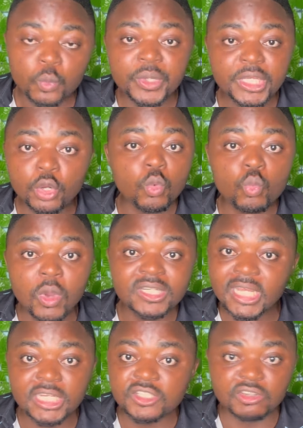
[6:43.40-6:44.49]
We don't want
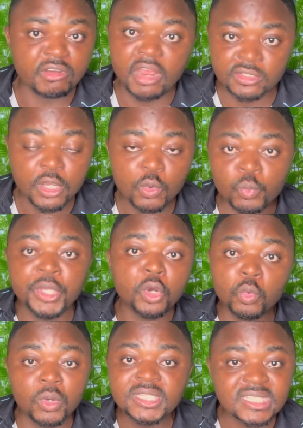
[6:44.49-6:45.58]
Nigerians. We
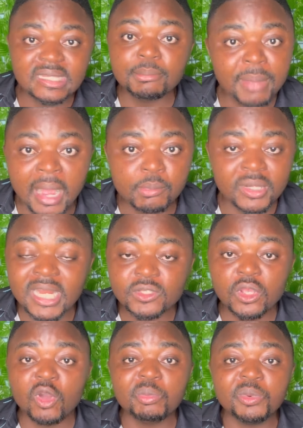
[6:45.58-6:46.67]
don't want Zimbabwe. And so
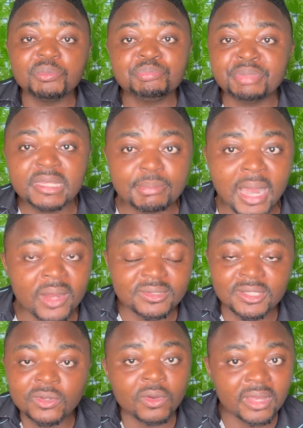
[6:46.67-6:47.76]
he opened big mouth, they
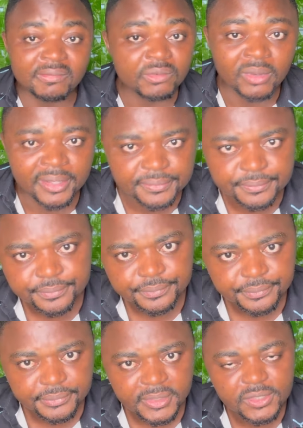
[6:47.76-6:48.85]
talk everywhere.
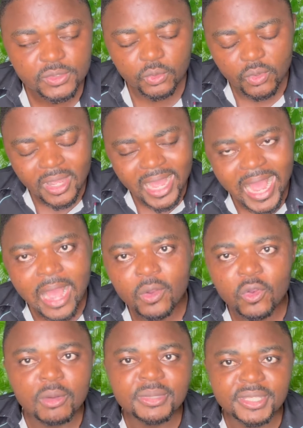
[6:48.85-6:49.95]
So how
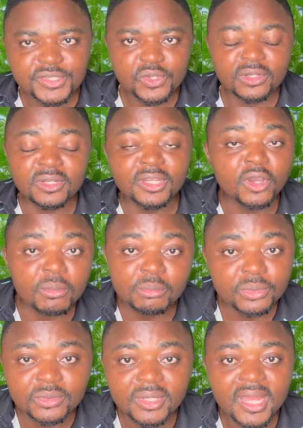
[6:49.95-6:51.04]
come he's suddenly
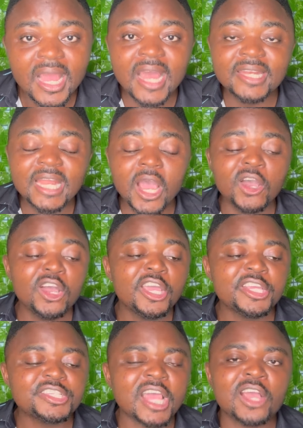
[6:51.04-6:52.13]
humble and now
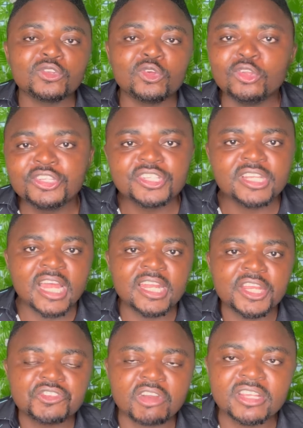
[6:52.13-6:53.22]
he's acknowledging that
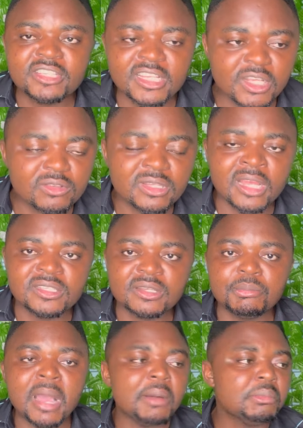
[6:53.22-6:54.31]
Nigerians and
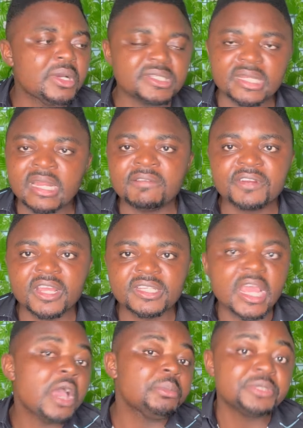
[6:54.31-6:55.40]
Zimbabweans and Africans
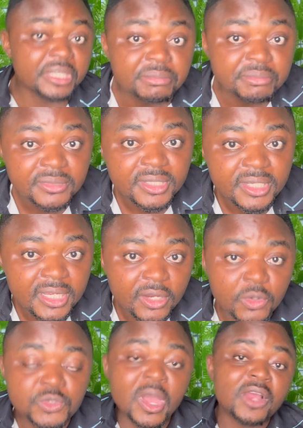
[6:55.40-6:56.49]
helped him?
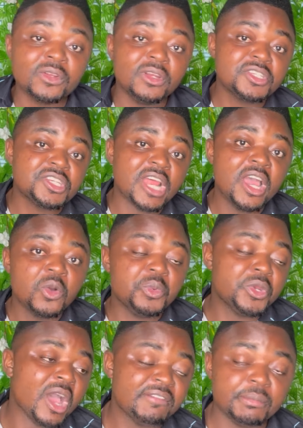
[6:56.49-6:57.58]
Also acknowledge that we
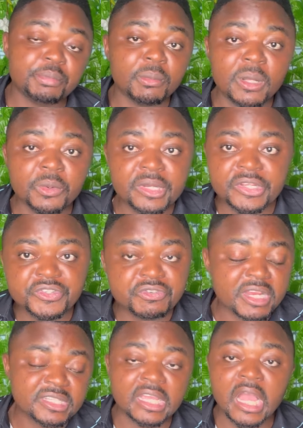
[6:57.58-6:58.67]
don't have a problem with
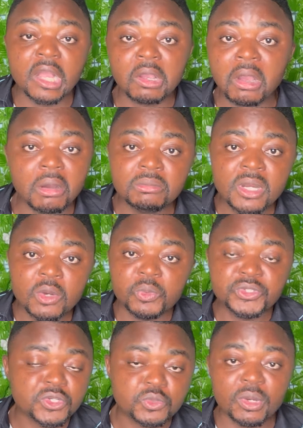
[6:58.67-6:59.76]
Nigerians, they can come. We
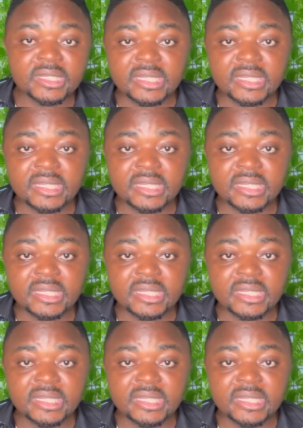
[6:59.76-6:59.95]
just want